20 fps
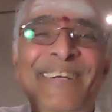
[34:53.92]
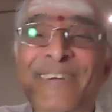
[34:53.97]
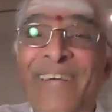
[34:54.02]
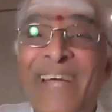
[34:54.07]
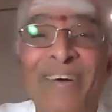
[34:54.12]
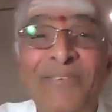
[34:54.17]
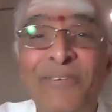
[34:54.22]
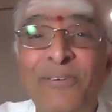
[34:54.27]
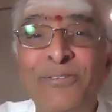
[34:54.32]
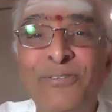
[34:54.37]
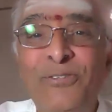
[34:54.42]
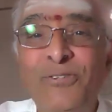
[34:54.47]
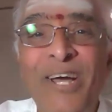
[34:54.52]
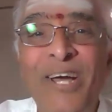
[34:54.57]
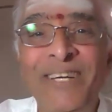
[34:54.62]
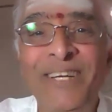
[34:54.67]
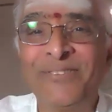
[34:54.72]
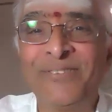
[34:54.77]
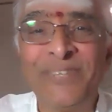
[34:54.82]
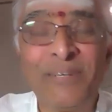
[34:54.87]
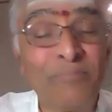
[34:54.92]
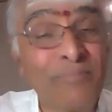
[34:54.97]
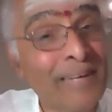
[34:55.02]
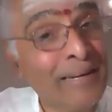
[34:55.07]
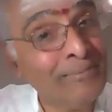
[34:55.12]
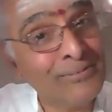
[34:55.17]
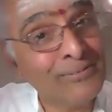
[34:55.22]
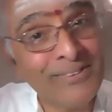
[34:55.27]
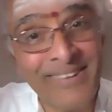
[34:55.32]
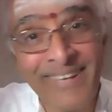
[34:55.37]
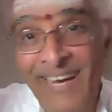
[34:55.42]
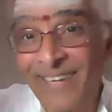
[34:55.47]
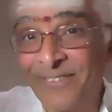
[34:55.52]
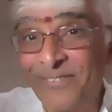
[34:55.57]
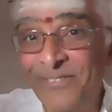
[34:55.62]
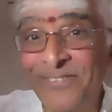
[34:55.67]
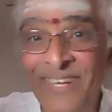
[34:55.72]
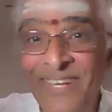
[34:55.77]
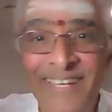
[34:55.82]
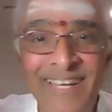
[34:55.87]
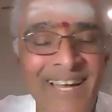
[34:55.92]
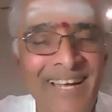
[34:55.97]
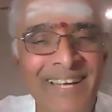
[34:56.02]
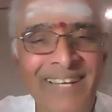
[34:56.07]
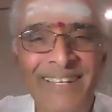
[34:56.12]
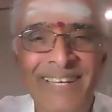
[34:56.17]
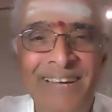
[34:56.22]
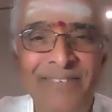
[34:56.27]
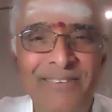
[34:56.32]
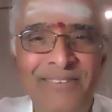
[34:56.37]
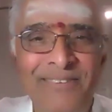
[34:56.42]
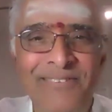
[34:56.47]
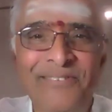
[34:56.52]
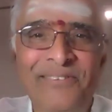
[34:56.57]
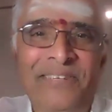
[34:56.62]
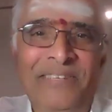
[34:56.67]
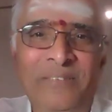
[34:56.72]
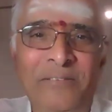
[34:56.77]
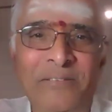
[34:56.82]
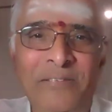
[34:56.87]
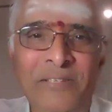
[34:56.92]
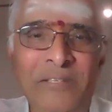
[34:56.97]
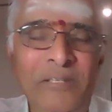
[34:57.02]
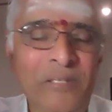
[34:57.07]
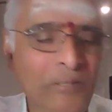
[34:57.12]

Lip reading: You have no choice. Sometimes you got to say, yeah, I will do it.